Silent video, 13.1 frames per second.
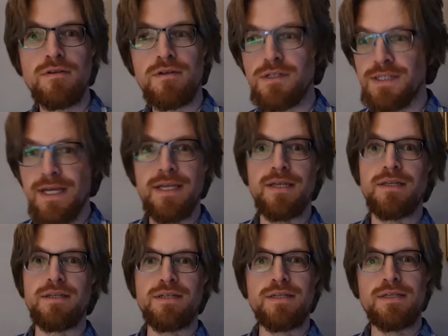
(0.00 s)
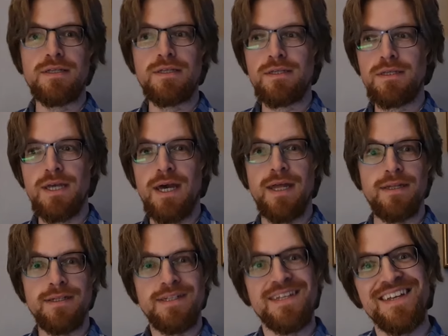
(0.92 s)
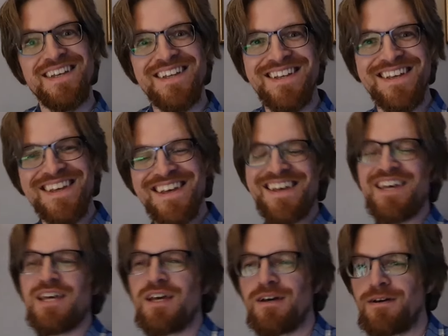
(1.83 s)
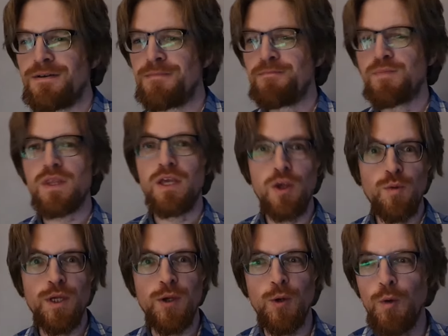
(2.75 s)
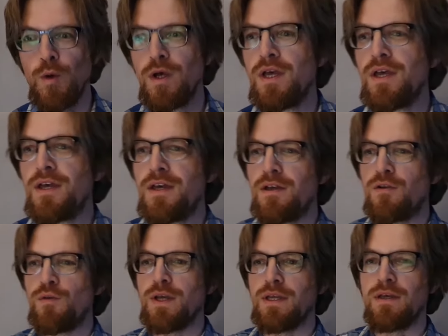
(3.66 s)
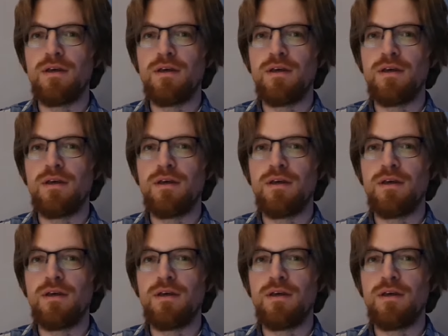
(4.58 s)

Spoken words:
because I can't. Here we go. Right,